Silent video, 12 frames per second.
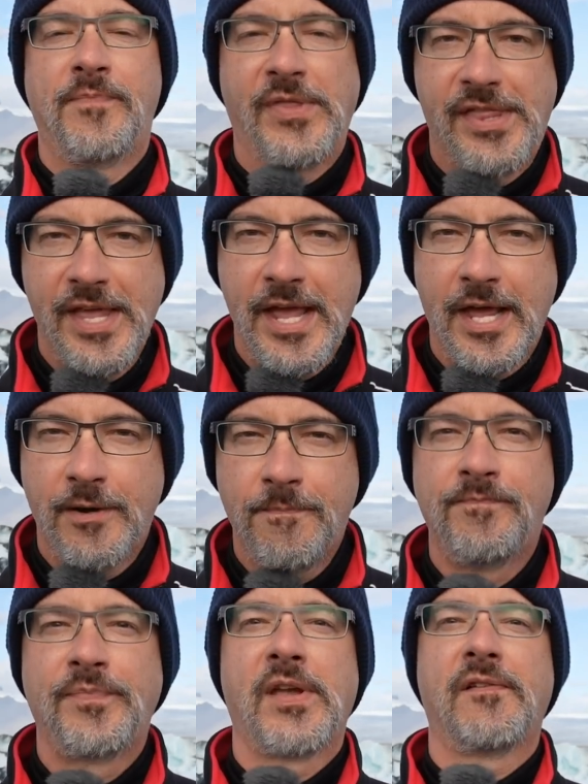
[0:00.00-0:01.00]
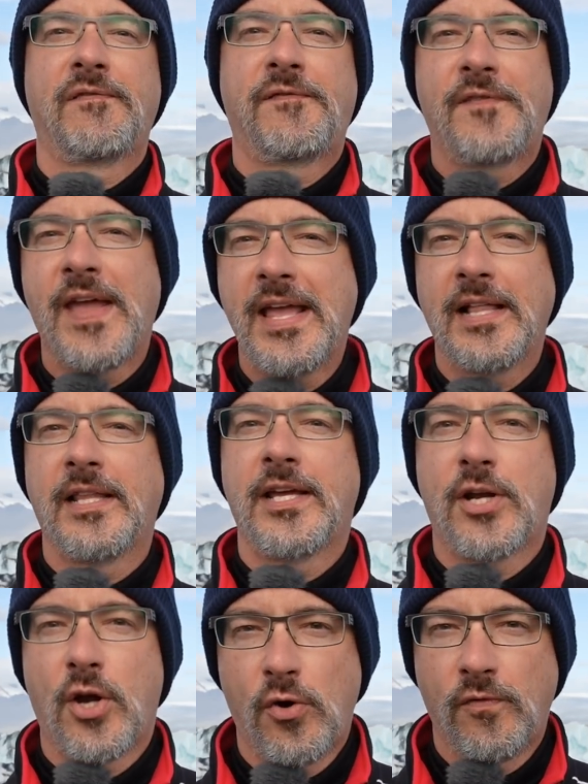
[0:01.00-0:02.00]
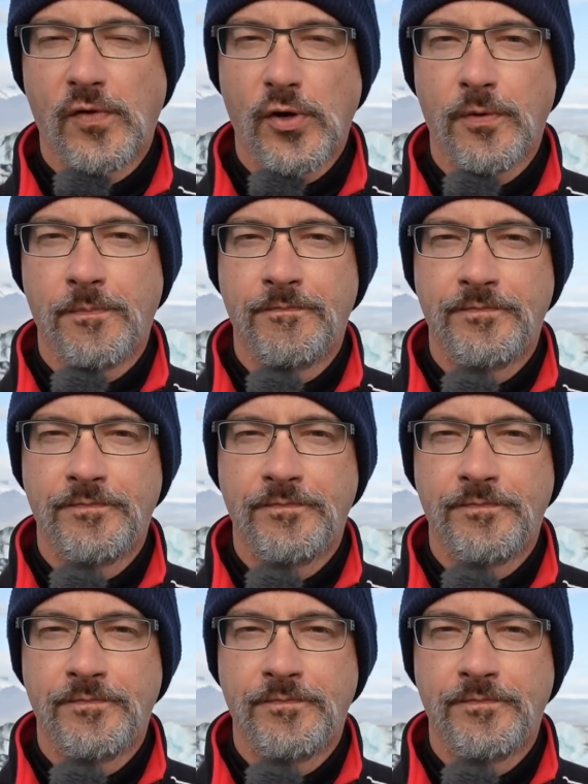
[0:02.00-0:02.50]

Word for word: Then fail it over.